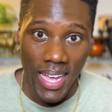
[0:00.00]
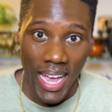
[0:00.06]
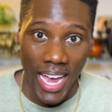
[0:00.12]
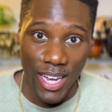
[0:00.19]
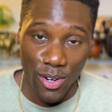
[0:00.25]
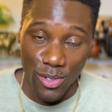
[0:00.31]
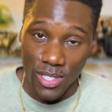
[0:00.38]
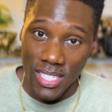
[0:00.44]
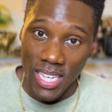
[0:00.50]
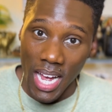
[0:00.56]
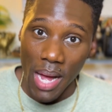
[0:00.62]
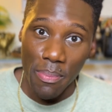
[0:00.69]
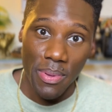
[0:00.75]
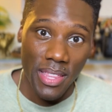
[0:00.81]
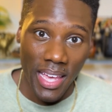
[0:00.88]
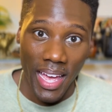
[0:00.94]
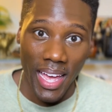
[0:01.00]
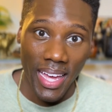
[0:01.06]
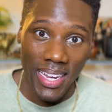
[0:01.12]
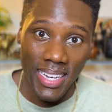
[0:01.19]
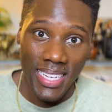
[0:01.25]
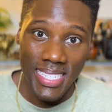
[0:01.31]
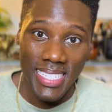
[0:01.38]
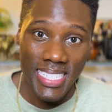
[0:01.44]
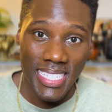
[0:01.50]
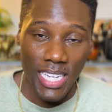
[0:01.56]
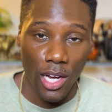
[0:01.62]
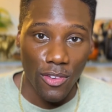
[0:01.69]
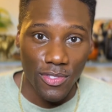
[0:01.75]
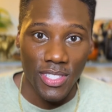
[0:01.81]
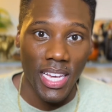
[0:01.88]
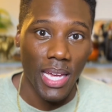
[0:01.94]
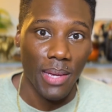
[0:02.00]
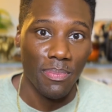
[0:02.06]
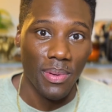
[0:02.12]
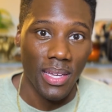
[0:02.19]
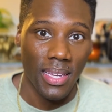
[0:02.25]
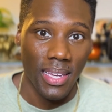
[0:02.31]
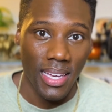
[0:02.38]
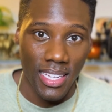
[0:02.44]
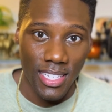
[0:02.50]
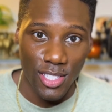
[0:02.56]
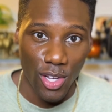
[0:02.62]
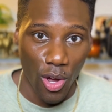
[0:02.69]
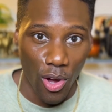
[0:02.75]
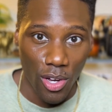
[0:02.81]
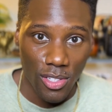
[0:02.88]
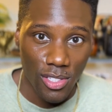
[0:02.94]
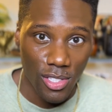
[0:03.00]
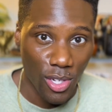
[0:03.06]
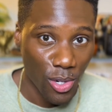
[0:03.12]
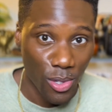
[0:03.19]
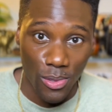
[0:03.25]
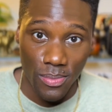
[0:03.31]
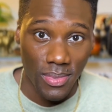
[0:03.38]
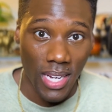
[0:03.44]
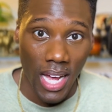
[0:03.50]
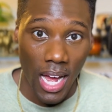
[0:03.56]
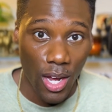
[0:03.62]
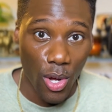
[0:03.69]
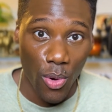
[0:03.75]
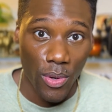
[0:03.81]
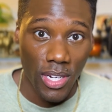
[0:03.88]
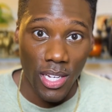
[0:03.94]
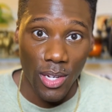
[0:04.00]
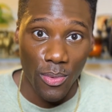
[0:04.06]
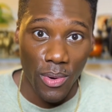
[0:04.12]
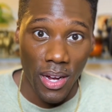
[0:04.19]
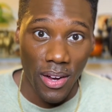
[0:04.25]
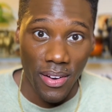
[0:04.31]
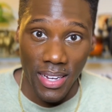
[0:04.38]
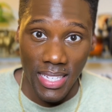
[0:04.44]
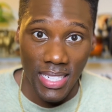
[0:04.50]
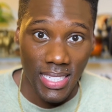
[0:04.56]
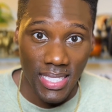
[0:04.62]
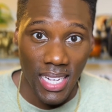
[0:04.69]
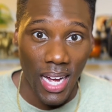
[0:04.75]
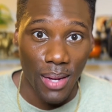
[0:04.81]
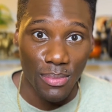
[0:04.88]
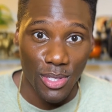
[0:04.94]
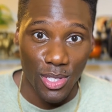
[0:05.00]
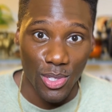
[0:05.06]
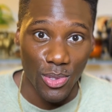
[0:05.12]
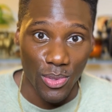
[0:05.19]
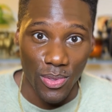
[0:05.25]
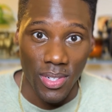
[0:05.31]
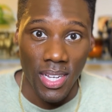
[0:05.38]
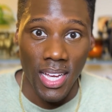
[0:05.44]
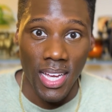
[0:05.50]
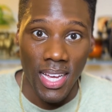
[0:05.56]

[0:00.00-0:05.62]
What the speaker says: And on top of that, self-taping is also not going anywhere anytime soon.